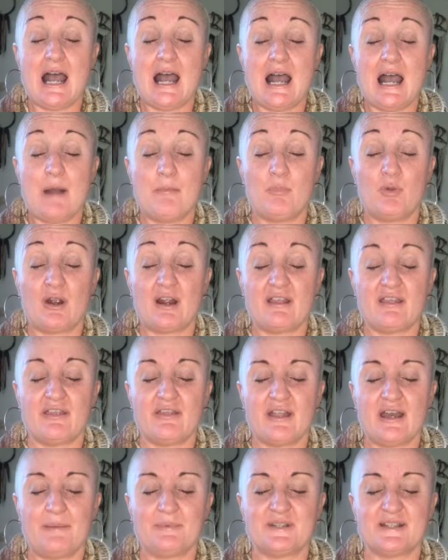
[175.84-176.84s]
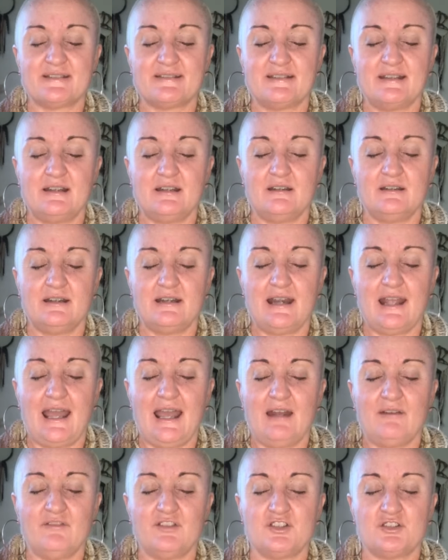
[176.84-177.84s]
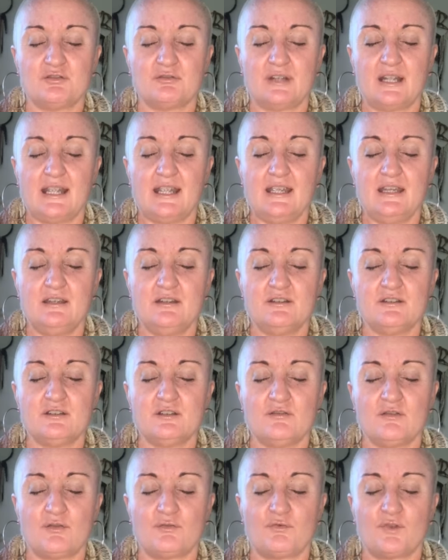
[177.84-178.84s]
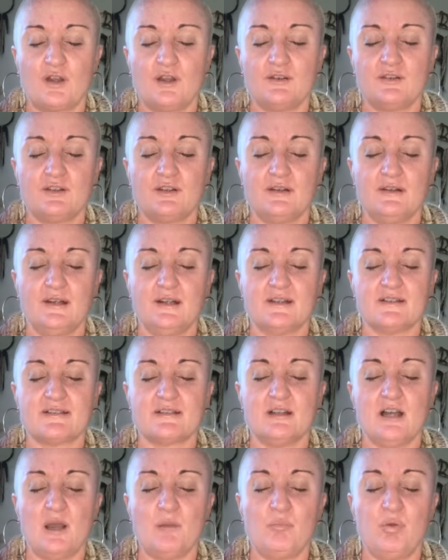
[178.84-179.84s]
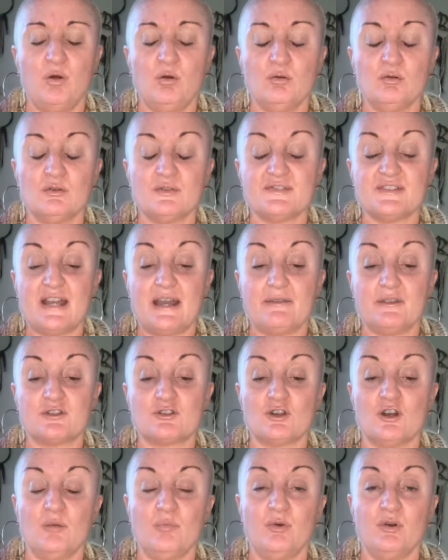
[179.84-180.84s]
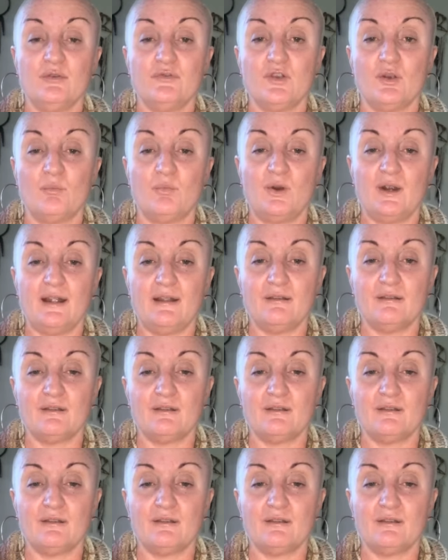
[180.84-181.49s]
breath up to sit at Vishuddha into the throat, and a slight pause at the top of your breath.